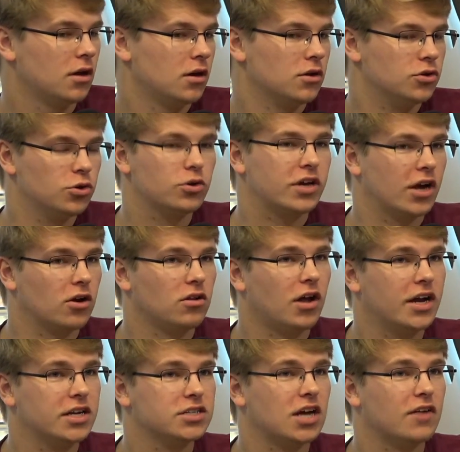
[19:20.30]
Duke
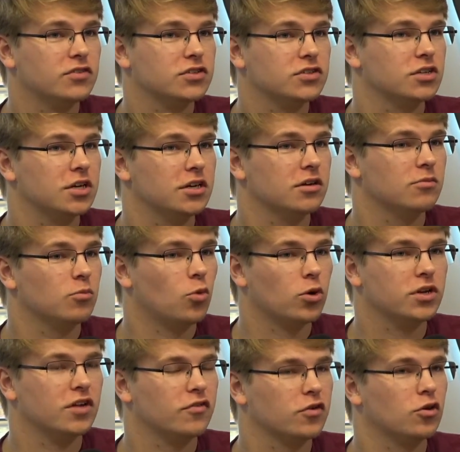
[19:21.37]
Carolina is obviously more
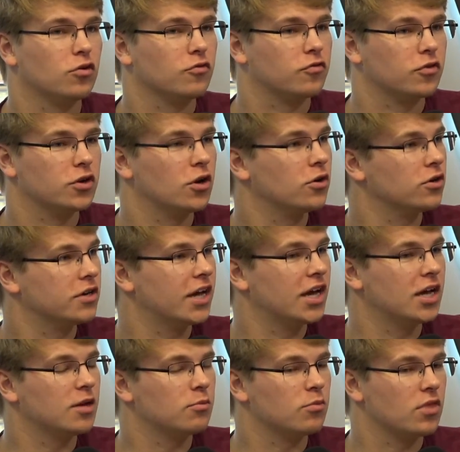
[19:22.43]
difficult for Notre
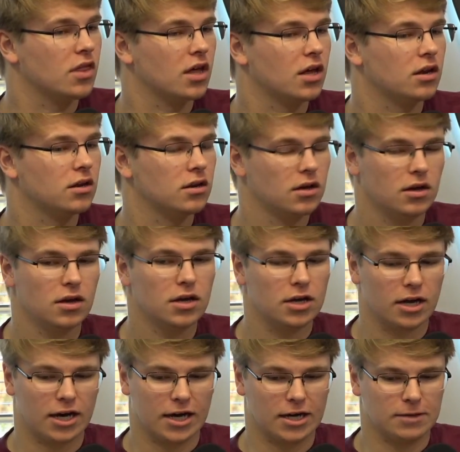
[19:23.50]
Dame than
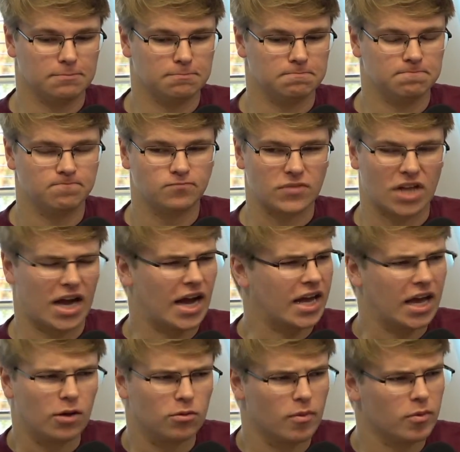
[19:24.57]
I
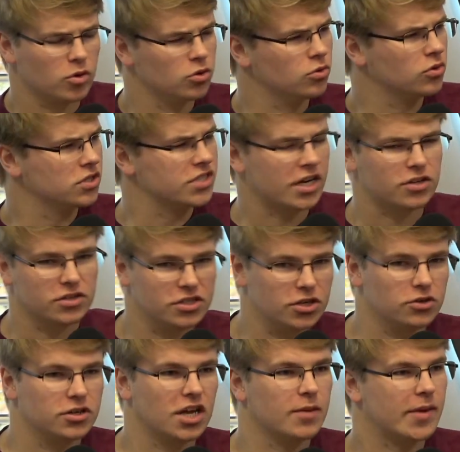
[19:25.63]
can't remember who exactly
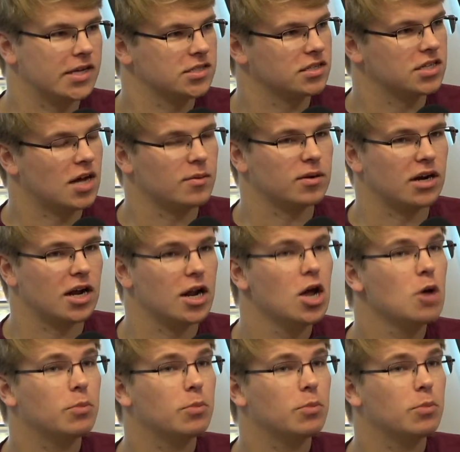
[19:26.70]
Notre Dame has on top of their head.